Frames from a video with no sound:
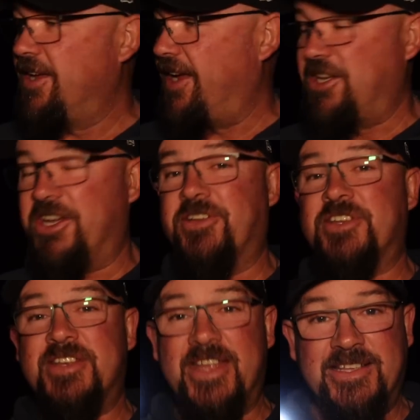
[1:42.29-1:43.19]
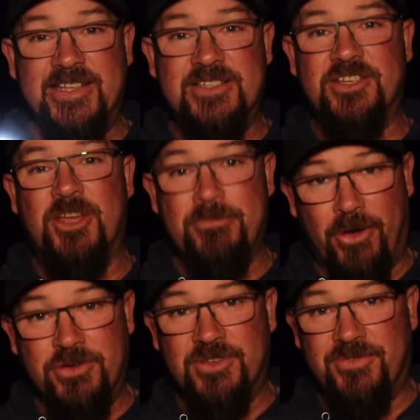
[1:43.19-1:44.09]
and you're going to need this to
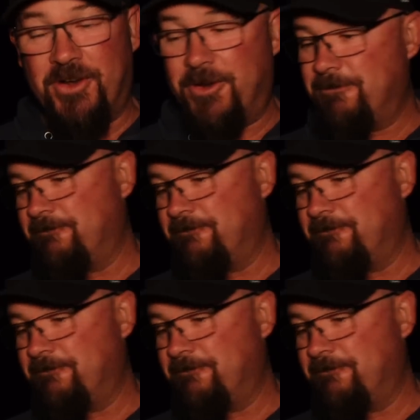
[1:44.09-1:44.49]
compose the photo.